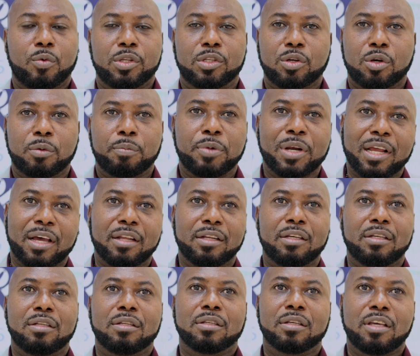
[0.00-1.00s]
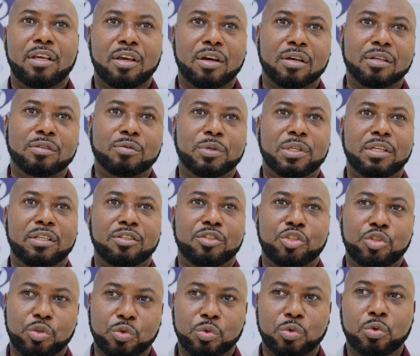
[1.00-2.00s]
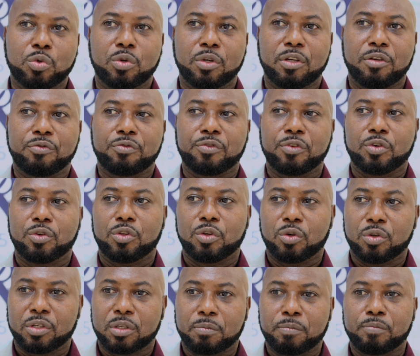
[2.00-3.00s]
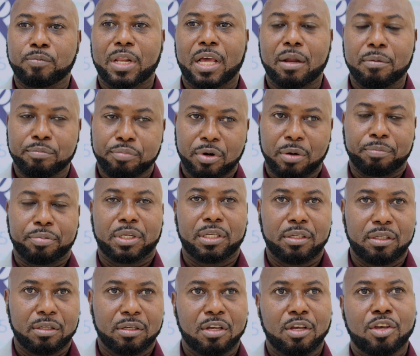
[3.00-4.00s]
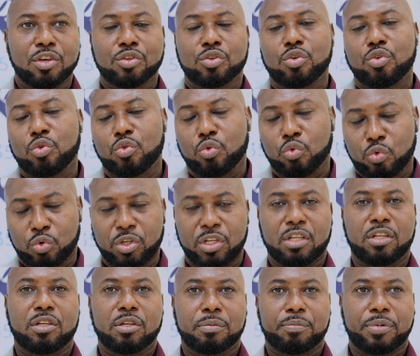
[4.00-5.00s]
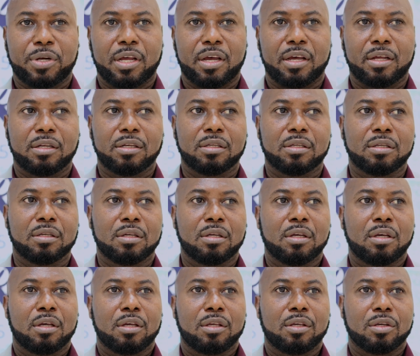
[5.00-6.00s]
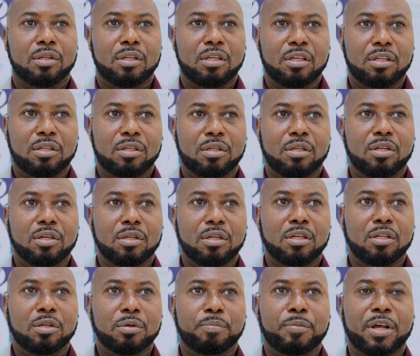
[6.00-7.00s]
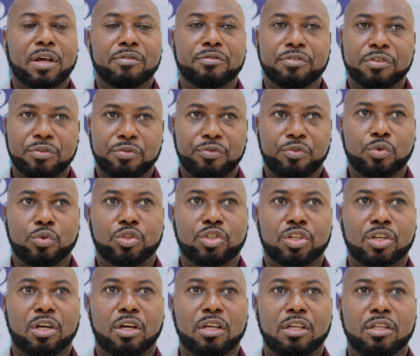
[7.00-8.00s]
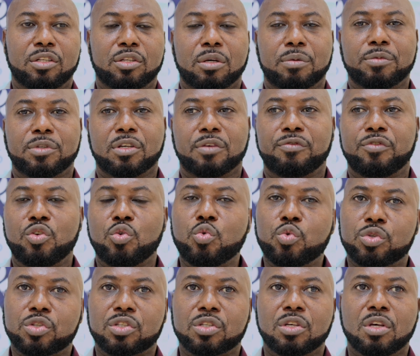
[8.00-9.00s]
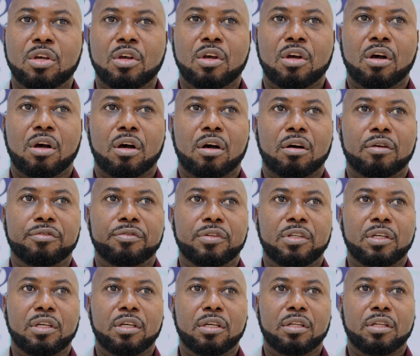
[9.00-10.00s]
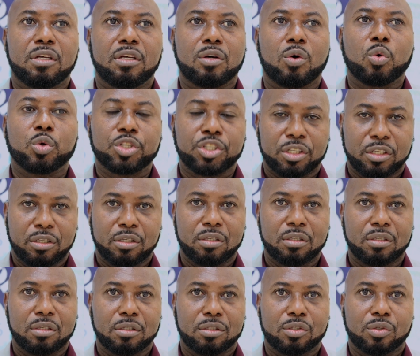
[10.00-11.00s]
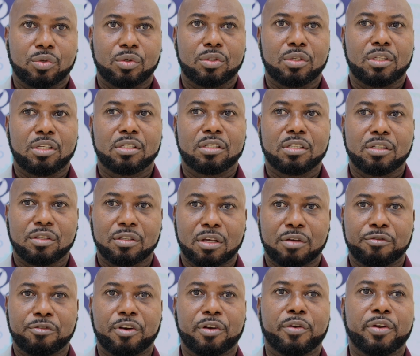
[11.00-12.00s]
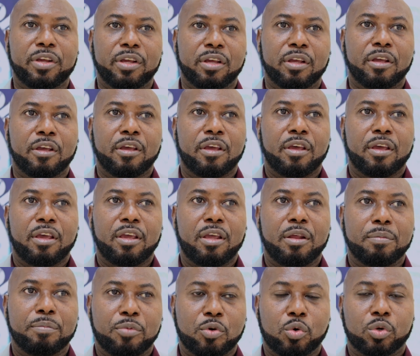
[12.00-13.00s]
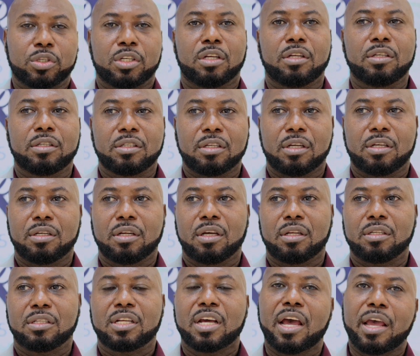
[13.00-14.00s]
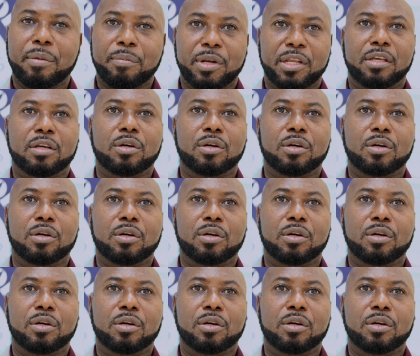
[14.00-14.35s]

Without planning, chaos will ensue if you don't plan properly. So you do need to plan. You need to plan for the future in terms of use of the ocean. So this is a very important and timely